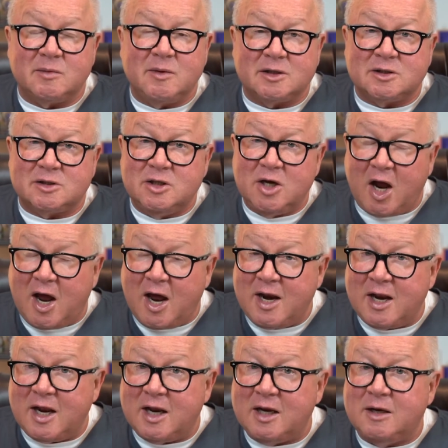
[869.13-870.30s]
that's not
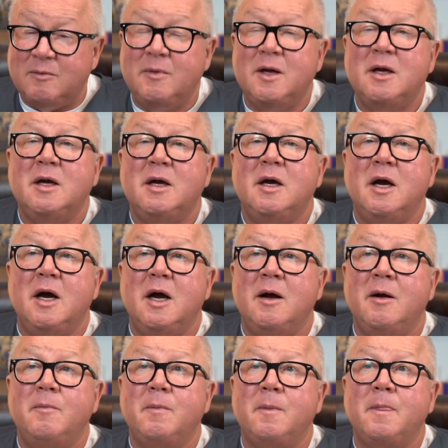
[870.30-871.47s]
a um,